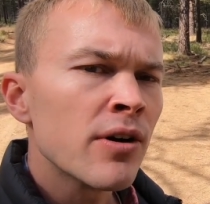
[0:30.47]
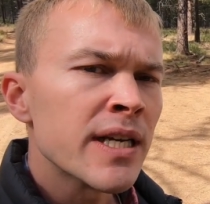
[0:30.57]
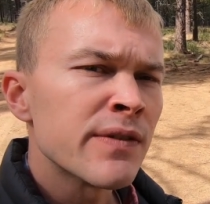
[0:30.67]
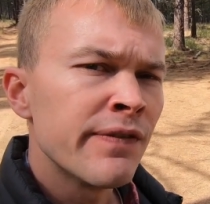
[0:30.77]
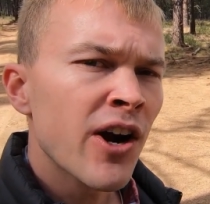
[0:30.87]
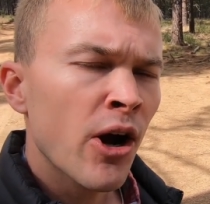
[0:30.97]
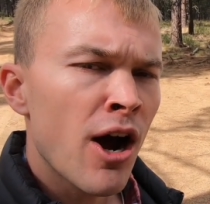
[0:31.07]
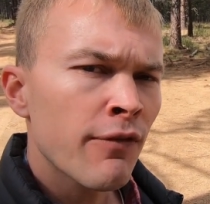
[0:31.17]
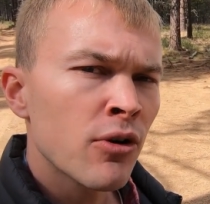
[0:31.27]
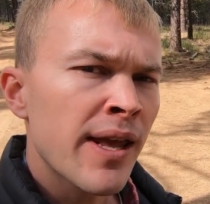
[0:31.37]
It's very
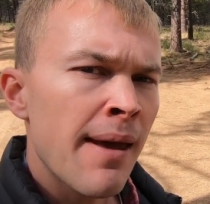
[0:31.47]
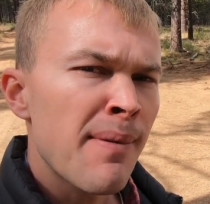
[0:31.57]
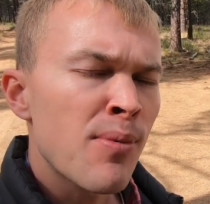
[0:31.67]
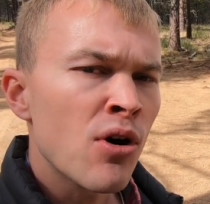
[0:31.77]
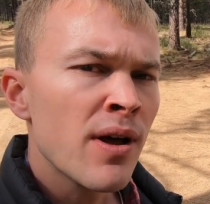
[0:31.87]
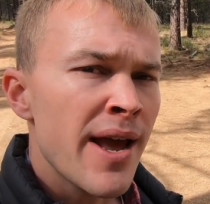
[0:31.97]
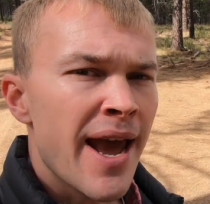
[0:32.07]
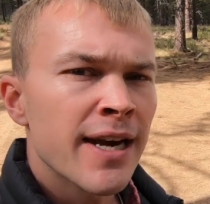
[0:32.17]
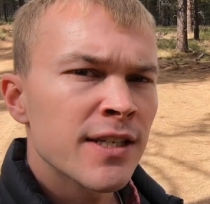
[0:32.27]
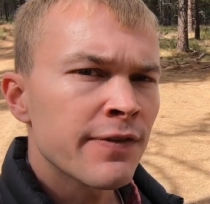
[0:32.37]
off-road capable
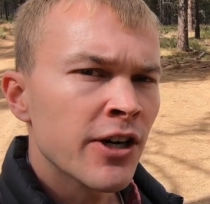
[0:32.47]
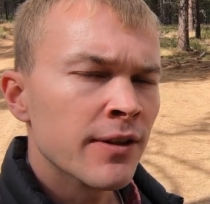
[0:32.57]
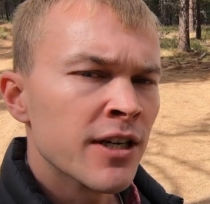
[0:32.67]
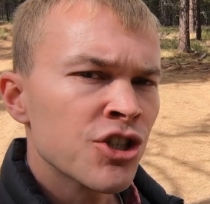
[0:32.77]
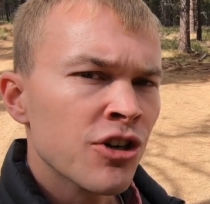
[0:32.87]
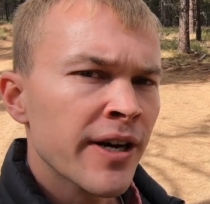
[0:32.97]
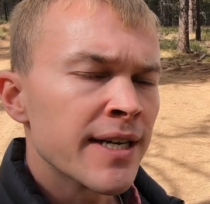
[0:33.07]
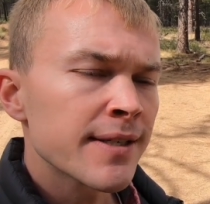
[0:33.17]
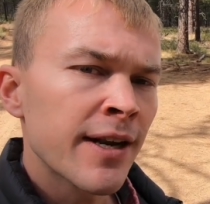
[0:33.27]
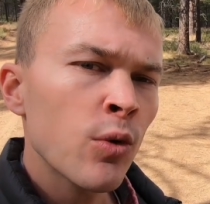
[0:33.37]
and it's very
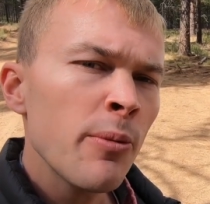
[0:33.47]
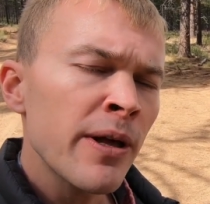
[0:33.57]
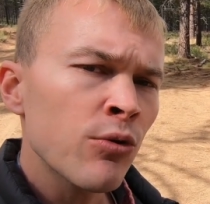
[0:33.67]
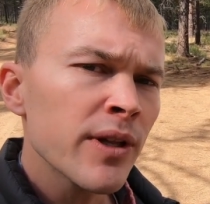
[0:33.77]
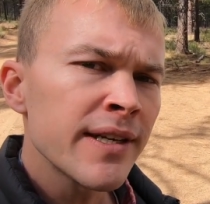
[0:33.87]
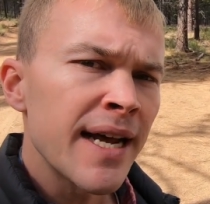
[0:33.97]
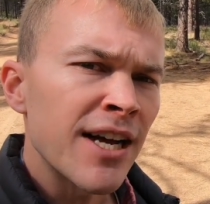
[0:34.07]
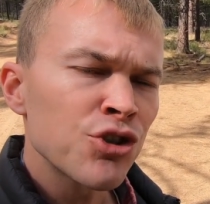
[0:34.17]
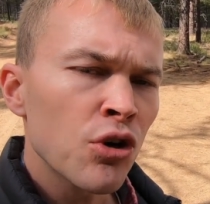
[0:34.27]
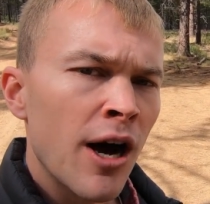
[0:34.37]
luxurious. And it would have been a really
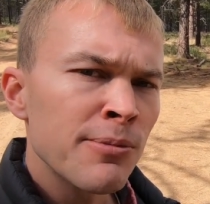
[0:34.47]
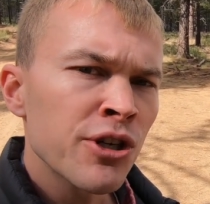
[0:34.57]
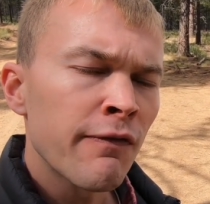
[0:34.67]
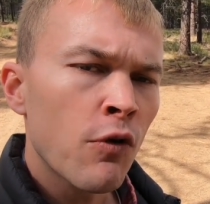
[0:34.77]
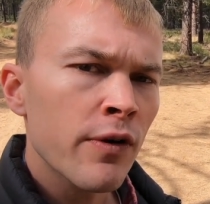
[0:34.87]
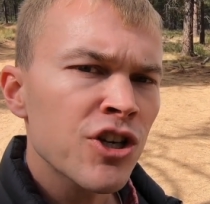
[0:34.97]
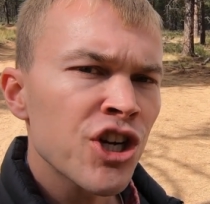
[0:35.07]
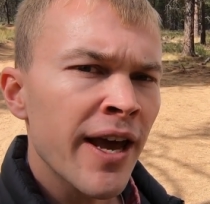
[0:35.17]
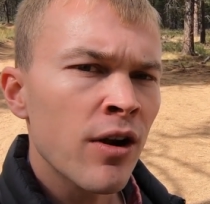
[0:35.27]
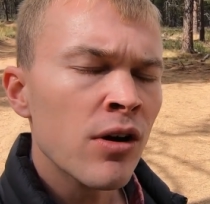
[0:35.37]
natural option for the
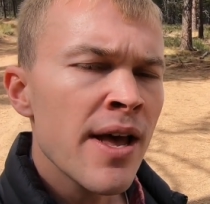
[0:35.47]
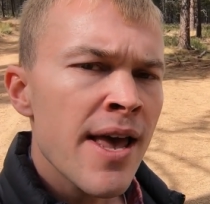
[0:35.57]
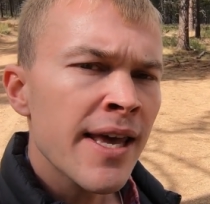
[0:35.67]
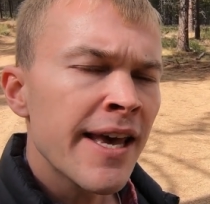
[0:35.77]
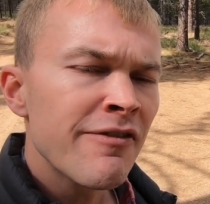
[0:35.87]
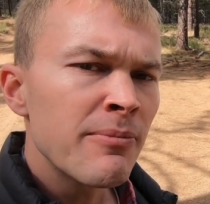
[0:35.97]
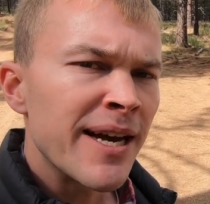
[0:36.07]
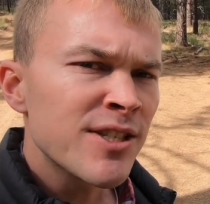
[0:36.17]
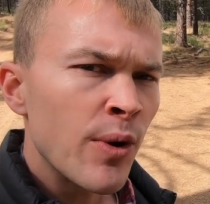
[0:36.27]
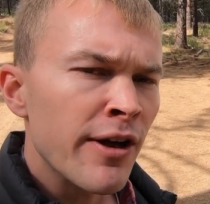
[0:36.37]
channel given
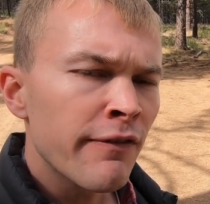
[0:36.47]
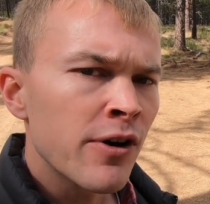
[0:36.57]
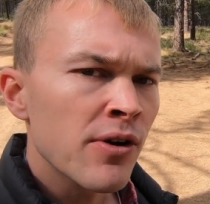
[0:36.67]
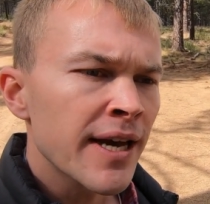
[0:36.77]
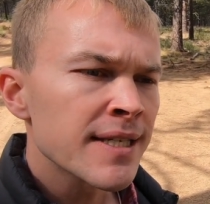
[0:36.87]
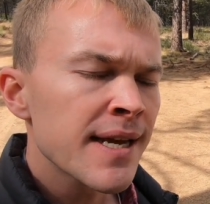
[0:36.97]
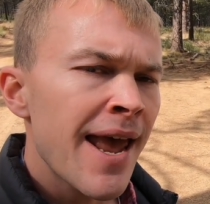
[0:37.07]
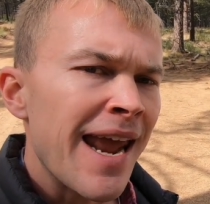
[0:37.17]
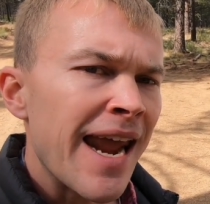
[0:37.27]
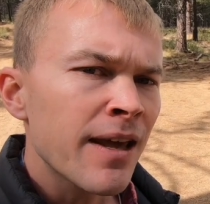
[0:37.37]
my Toyota focus
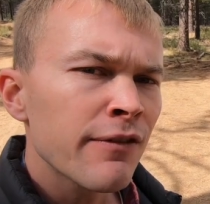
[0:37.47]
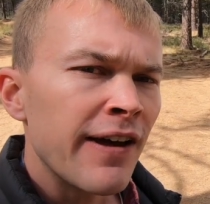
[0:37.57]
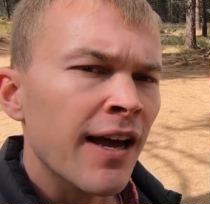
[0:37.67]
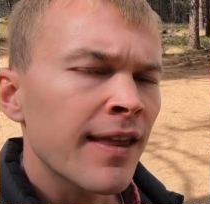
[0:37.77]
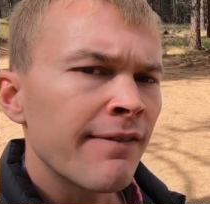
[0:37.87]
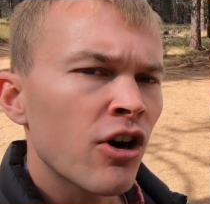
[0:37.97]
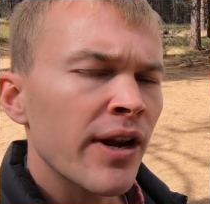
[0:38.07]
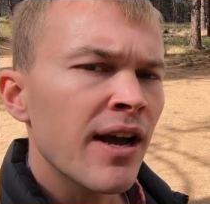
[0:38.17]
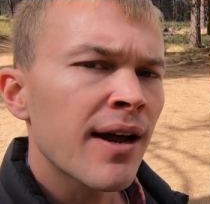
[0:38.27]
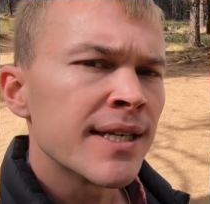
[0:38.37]
and the fact that I've
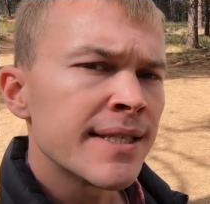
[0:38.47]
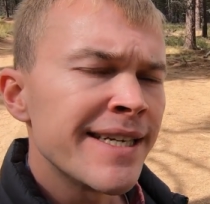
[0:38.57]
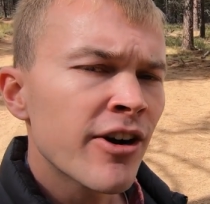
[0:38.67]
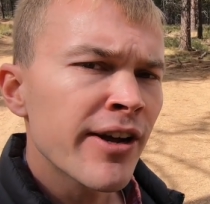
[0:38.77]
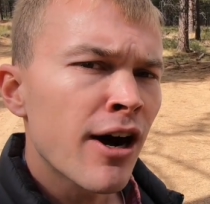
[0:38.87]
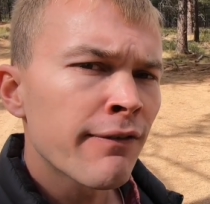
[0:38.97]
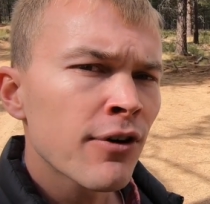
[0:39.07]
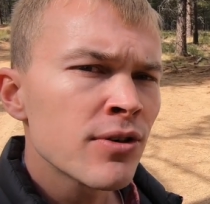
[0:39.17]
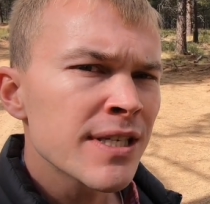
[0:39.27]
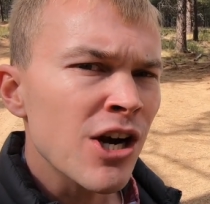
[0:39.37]
already got a TRD
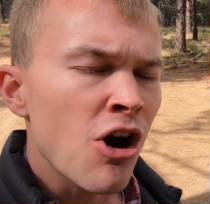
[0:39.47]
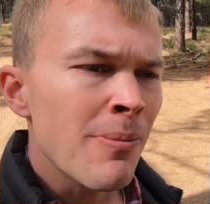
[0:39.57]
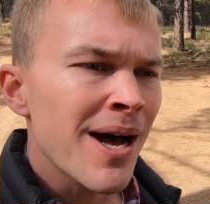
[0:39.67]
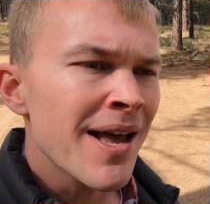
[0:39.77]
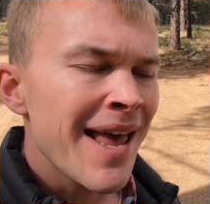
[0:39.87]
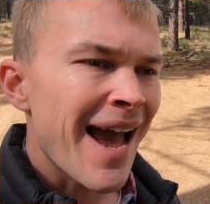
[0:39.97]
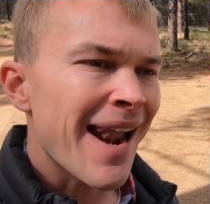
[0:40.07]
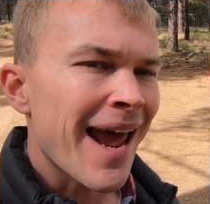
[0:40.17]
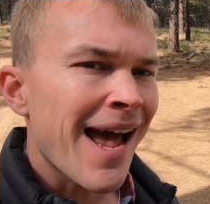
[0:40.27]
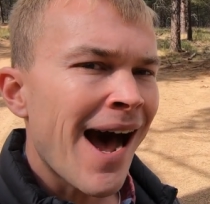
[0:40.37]
OffRoad Tacoma
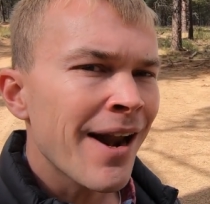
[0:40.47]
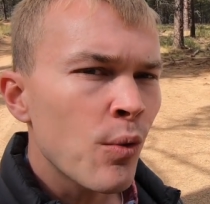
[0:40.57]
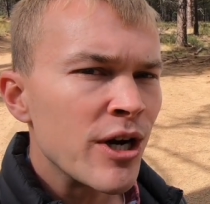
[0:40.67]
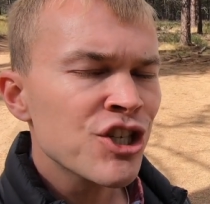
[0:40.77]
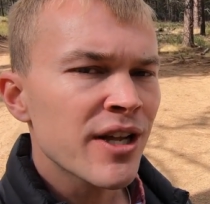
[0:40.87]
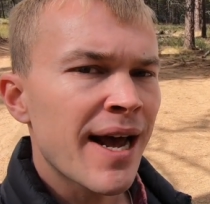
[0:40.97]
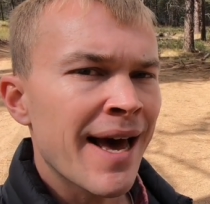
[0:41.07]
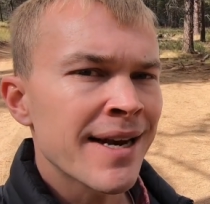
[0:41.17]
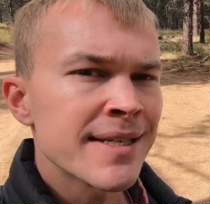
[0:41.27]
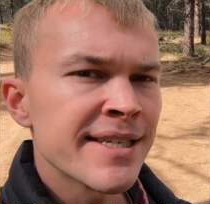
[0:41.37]
and I kind of wish that I
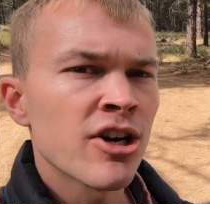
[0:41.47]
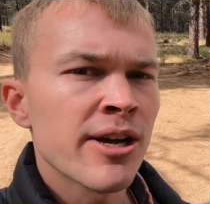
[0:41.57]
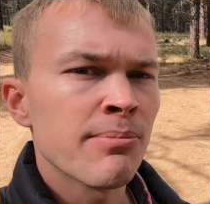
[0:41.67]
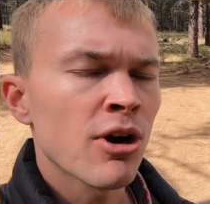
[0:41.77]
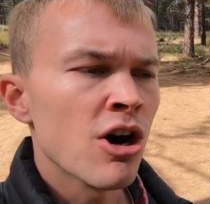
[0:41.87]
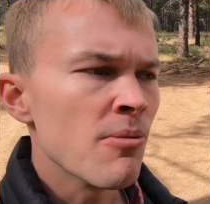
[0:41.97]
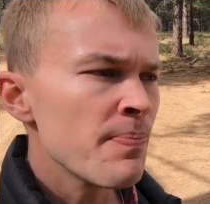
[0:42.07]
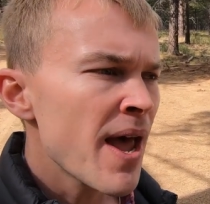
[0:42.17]
had a TRD Pro.